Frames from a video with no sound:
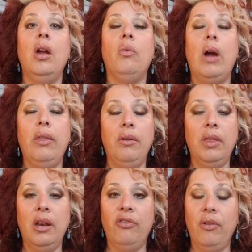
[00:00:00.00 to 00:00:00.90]
rather
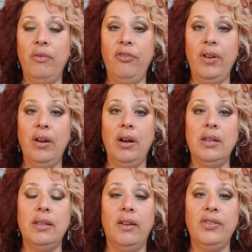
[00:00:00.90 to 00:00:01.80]
than from fear
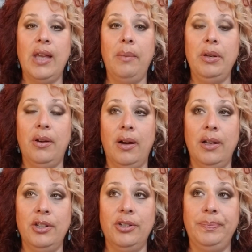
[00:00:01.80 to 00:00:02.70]
and
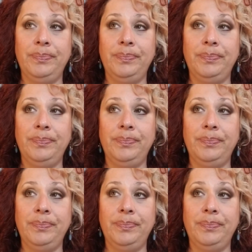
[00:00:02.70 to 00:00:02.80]
self-sabotage.